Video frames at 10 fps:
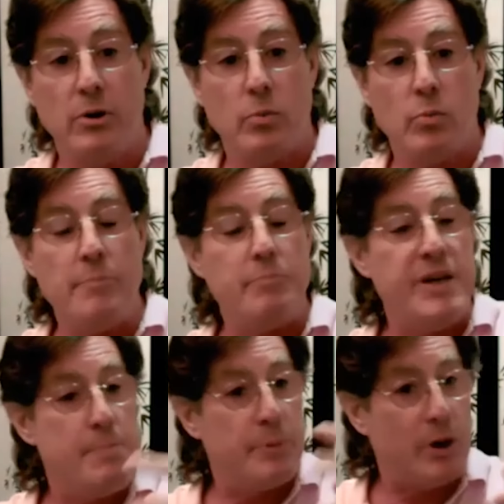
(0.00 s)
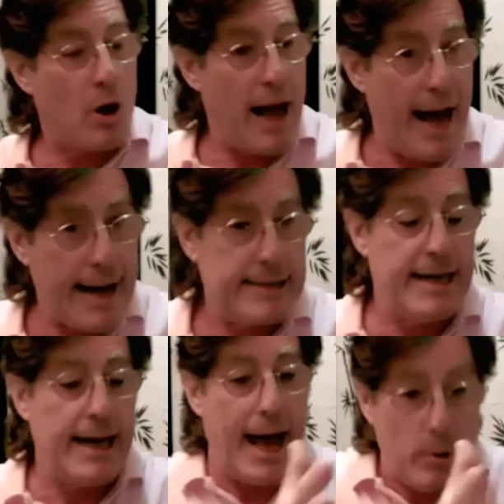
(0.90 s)
when people are
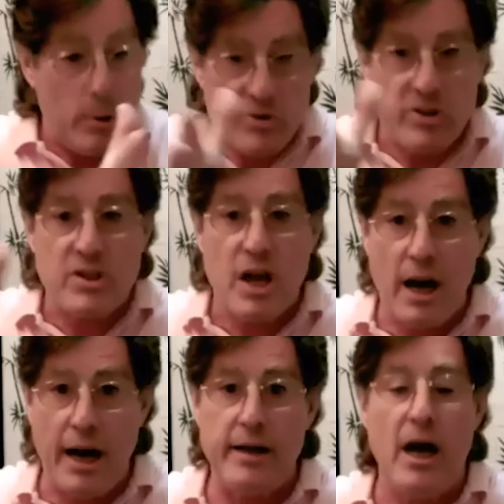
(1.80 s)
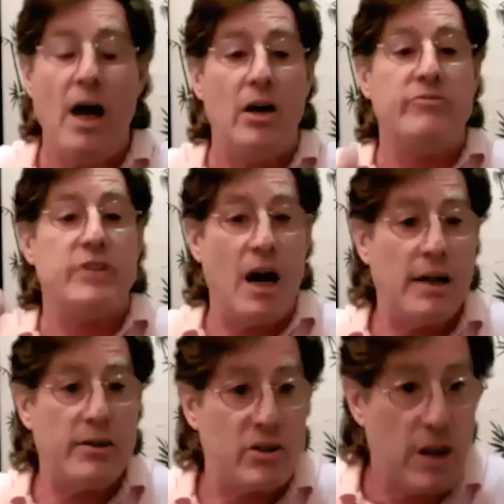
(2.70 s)
acting outside of
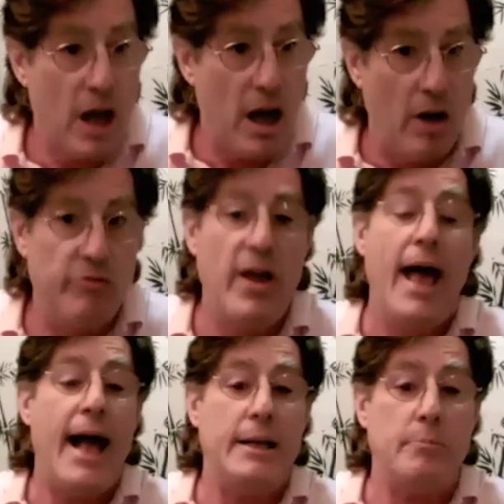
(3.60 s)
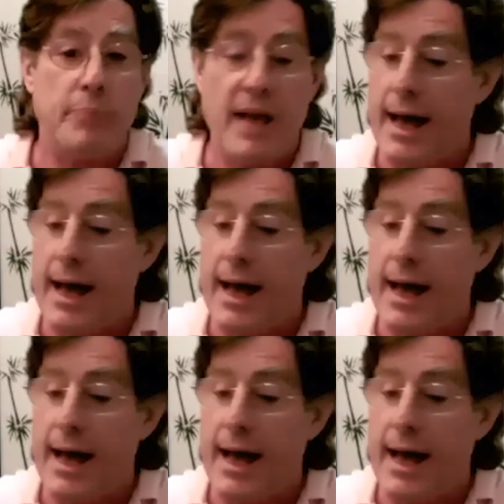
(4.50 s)
God's love and,